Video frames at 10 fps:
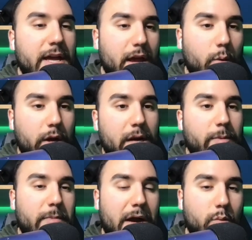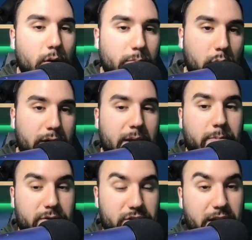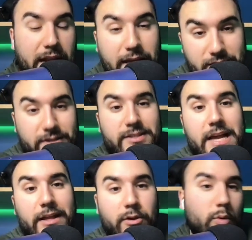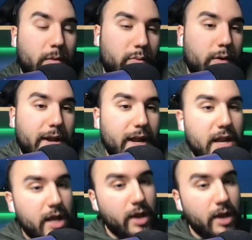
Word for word: It went up about 1.8%. I guess exactly 1.8